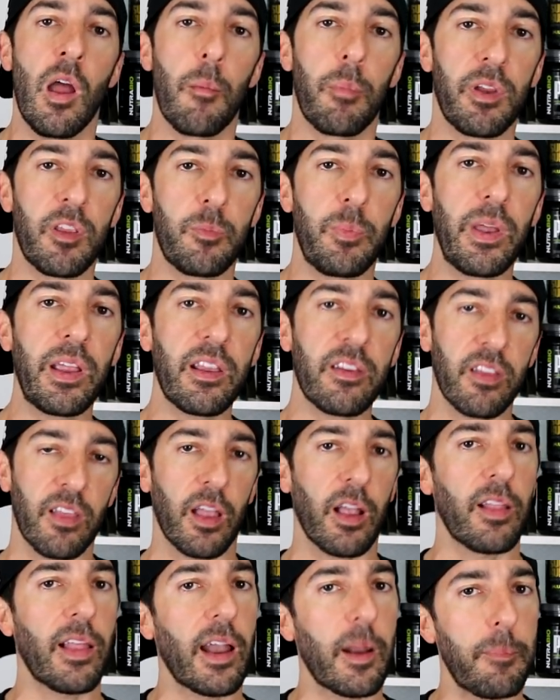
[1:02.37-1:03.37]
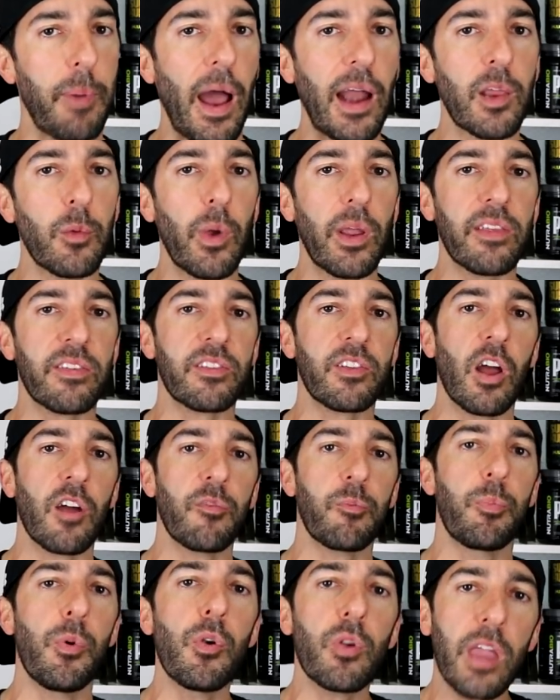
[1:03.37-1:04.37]
but he's big into like a lot of bodyweight
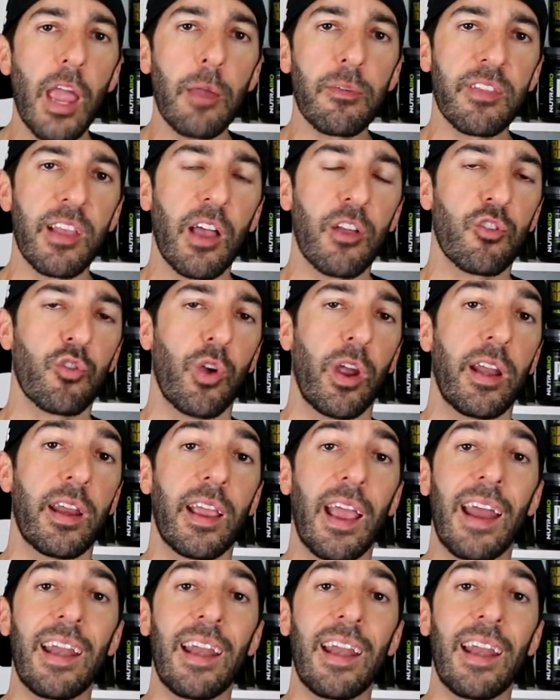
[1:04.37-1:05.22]
stuff, boot camp style training,